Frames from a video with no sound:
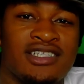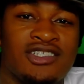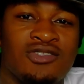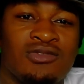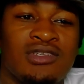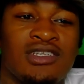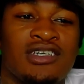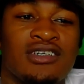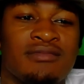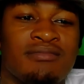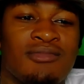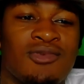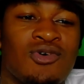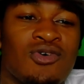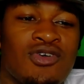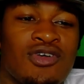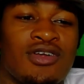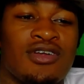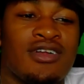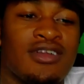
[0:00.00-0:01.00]
You look
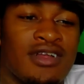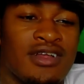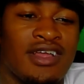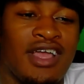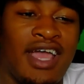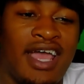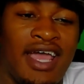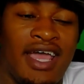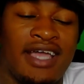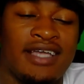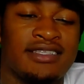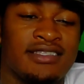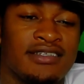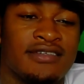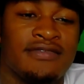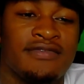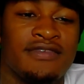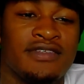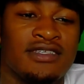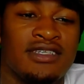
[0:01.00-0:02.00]
more active.
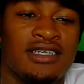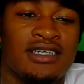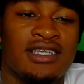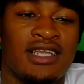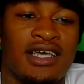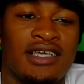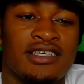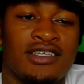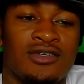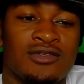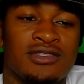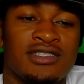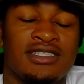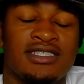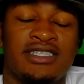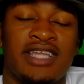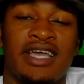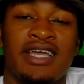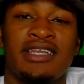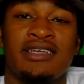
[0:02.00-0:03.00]
You look like your
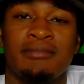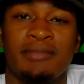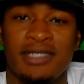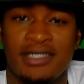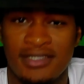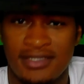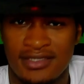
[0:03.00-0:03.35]
stamina.